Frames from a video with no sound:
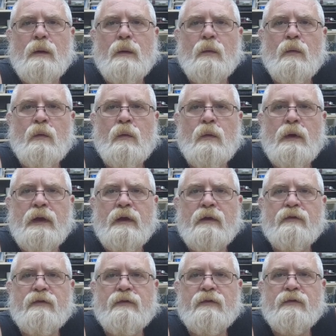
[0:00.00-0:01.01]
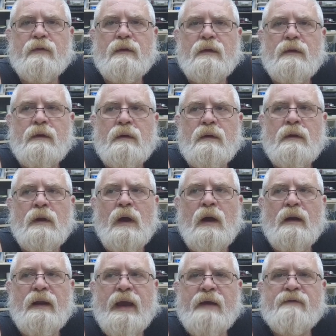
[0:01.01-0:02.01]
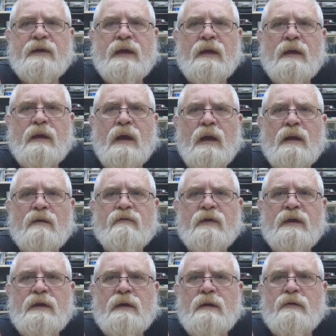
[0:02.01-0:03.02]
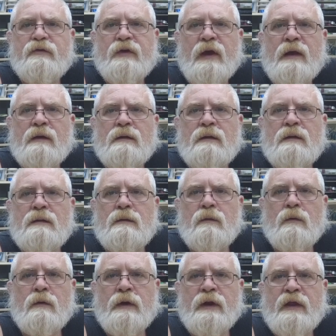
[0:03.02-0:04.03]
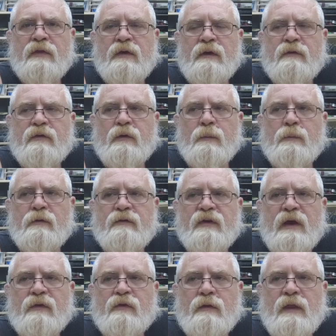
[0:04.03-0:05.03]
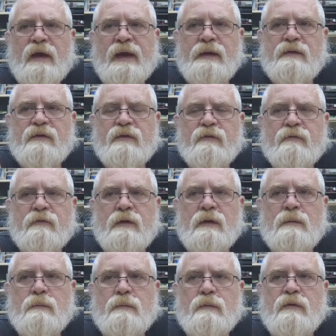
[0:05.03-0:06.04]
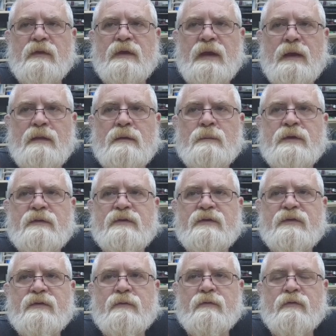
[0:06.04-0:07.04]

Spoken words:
with not having any kind of a U channel or anything to protect the lights from the elements,